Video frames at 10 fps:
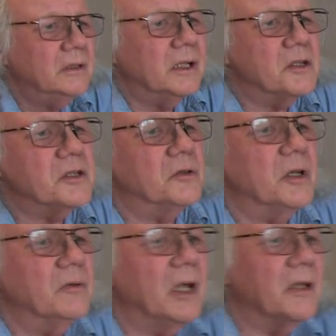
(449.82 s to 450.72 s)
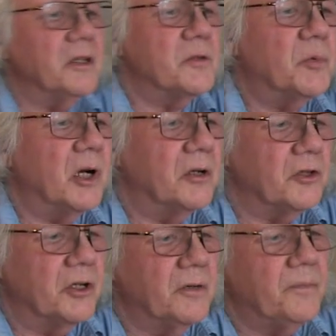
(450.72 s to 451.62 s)
I still don't like this
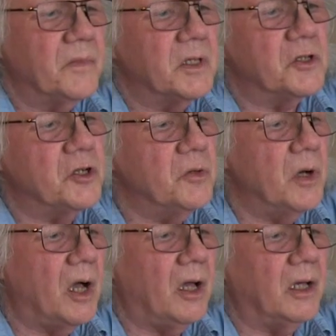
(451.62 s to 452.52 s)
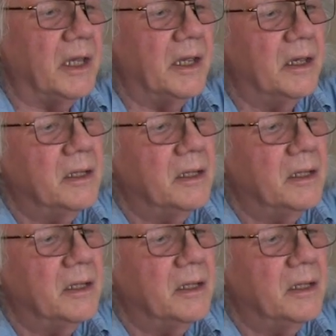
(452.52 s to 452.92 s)
branch. It's too high.